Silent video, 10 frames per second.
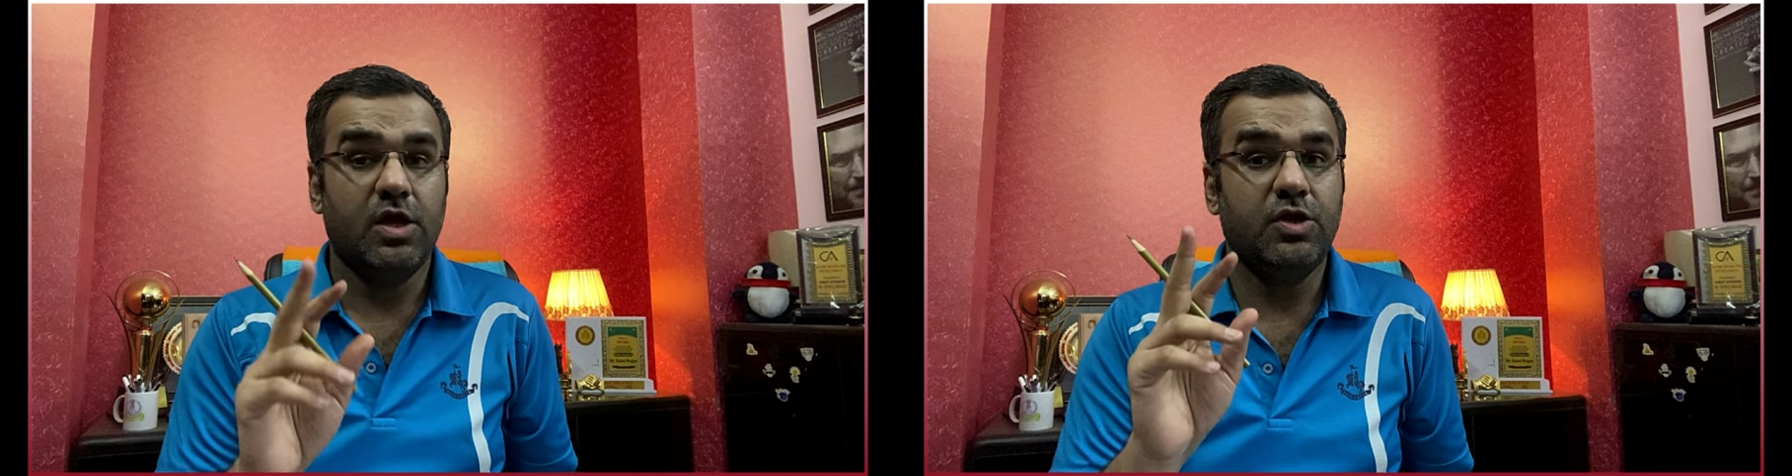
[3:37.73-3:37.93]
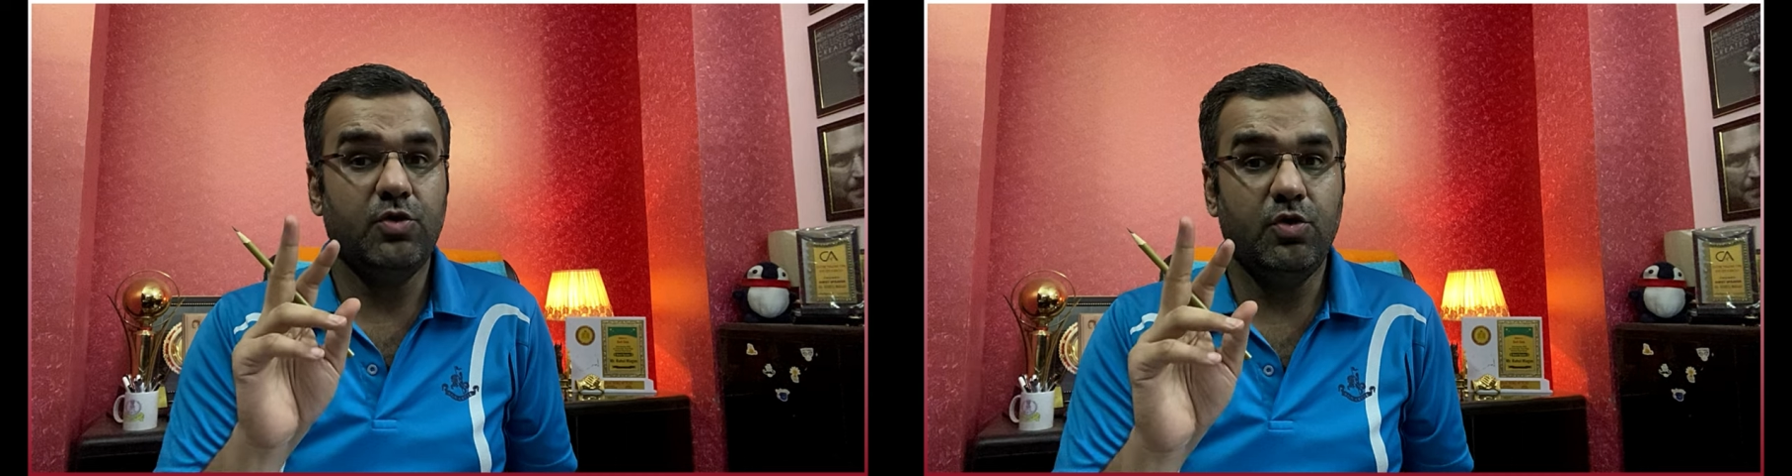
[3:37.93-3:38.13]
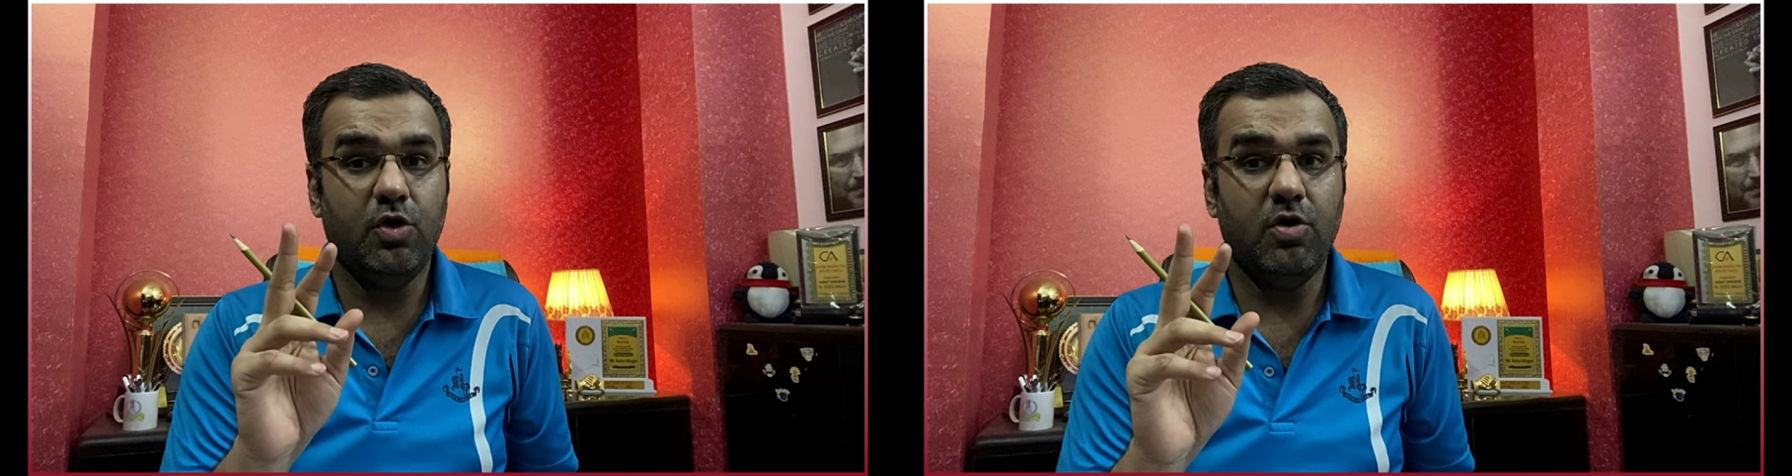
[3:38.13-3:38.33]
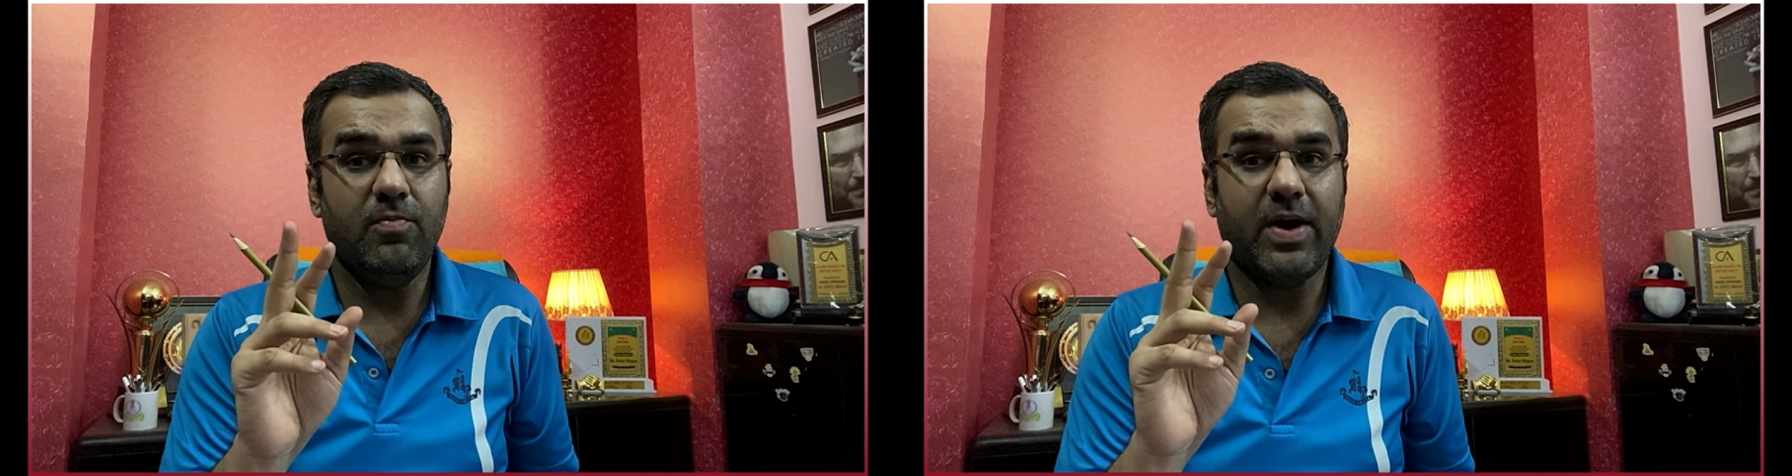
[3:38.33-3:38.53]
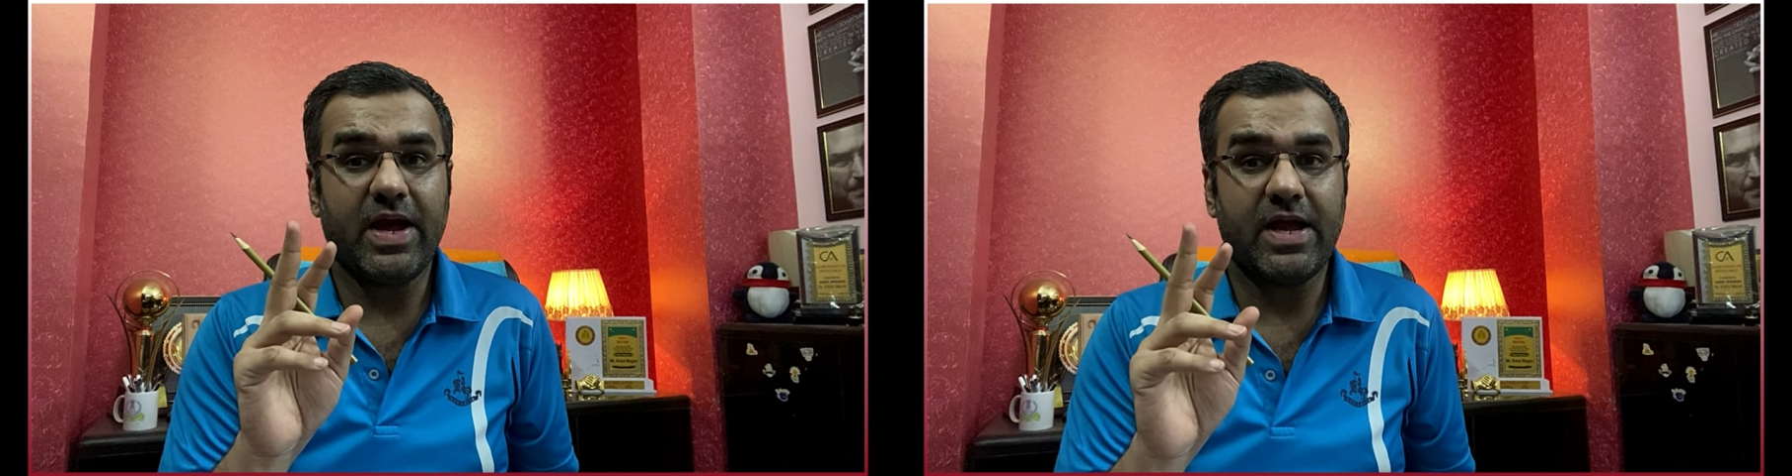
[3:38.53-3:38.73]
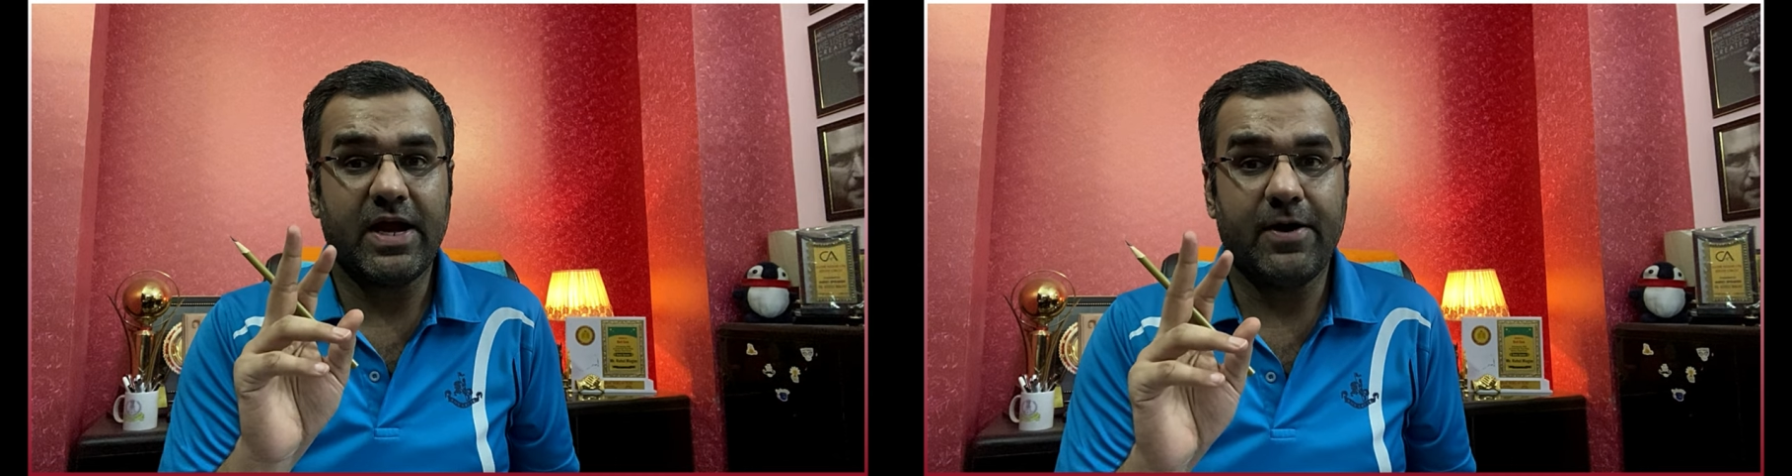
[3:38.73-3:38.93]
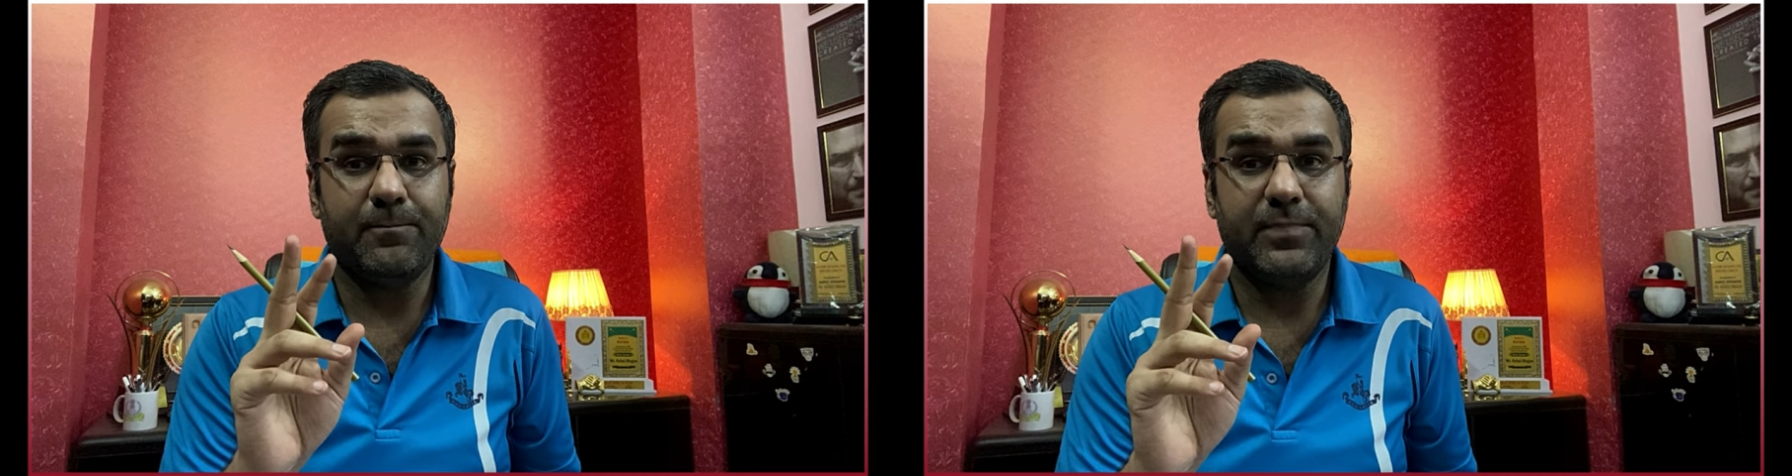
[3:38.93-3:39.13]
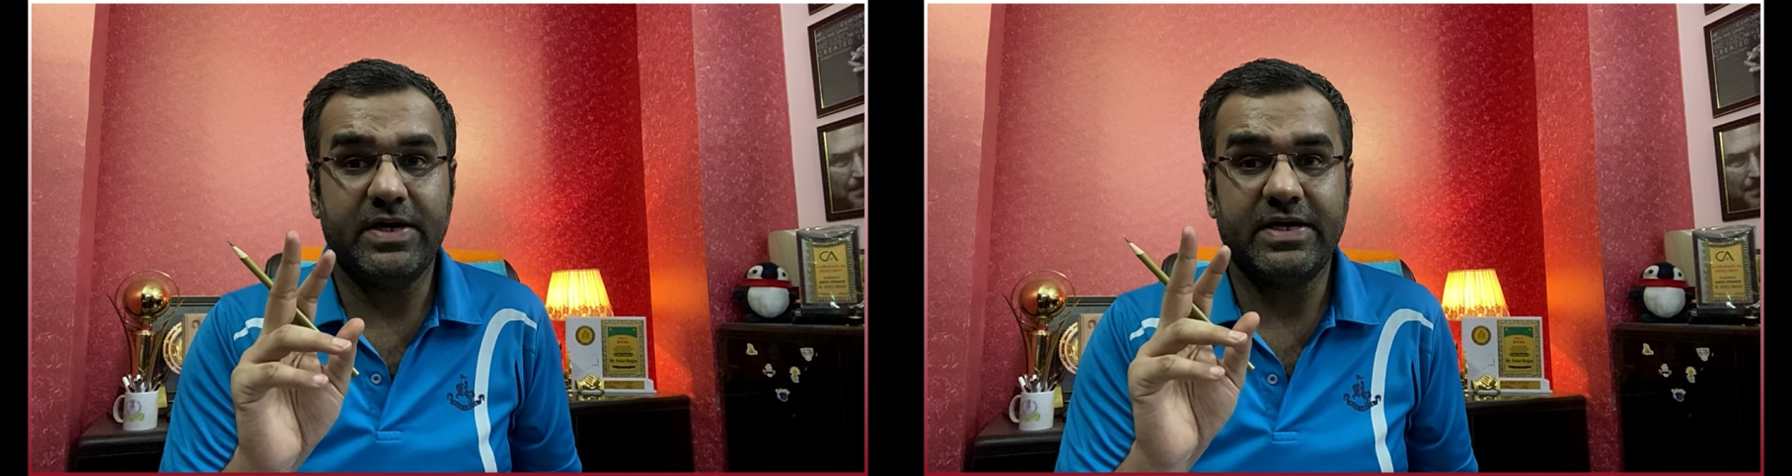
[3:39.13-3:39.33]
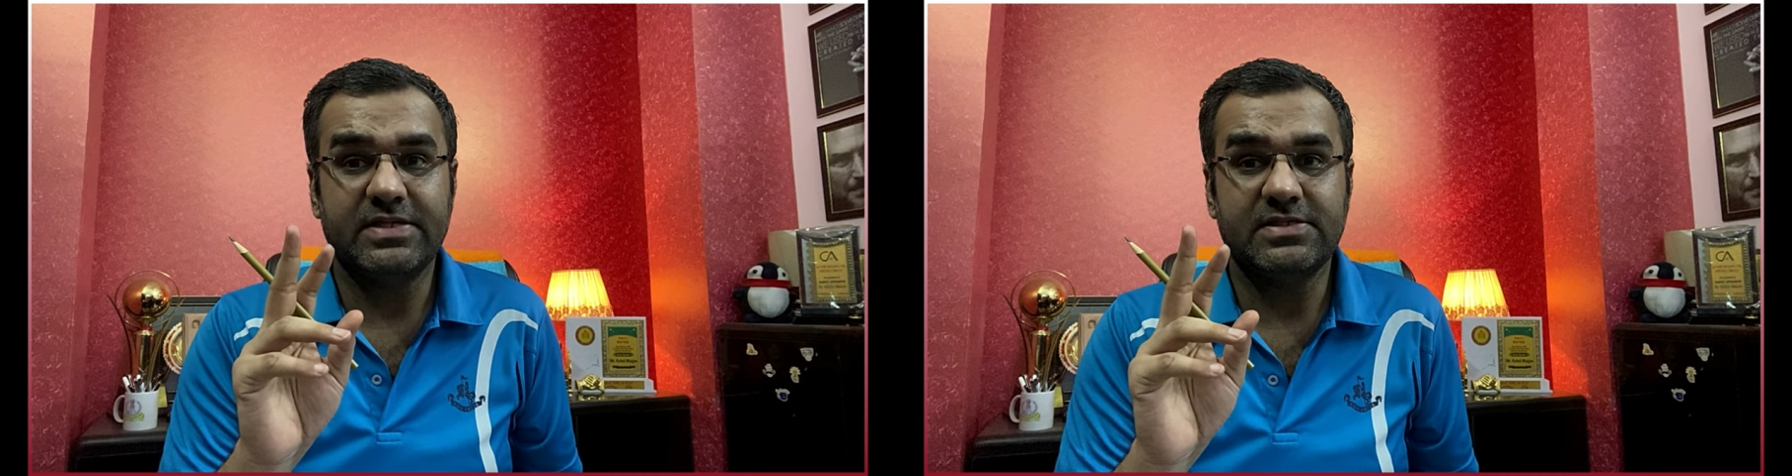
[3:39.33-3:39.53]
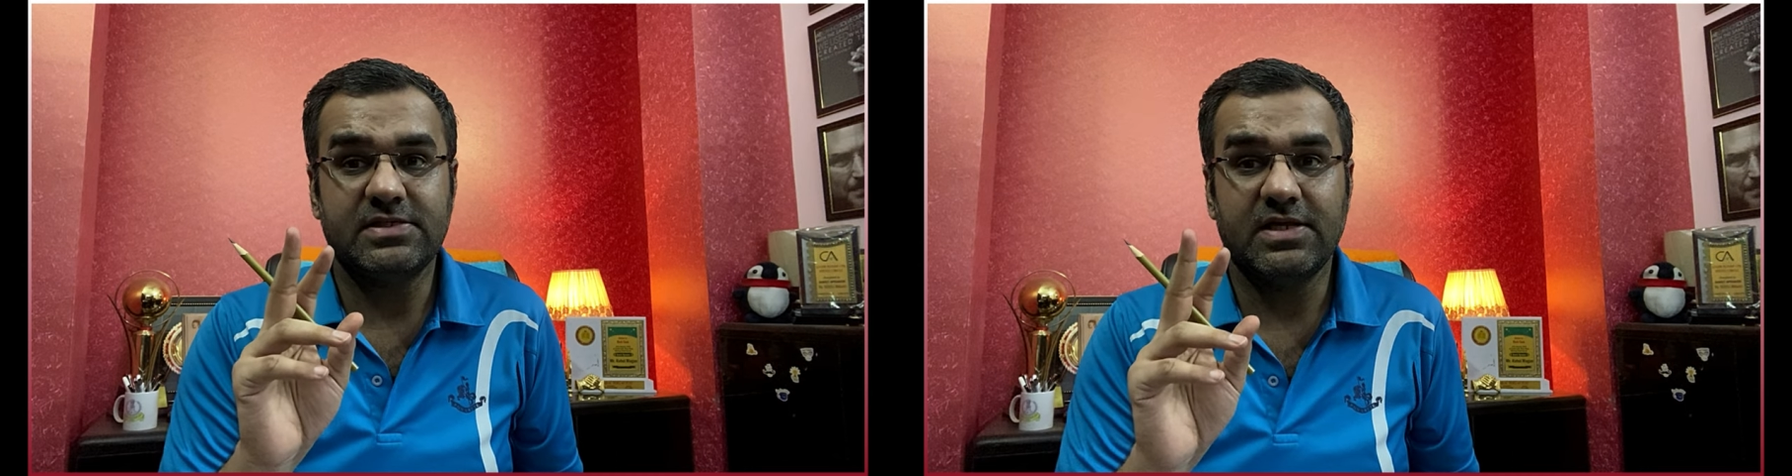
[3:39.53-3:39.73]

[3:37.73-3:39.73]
You know my competence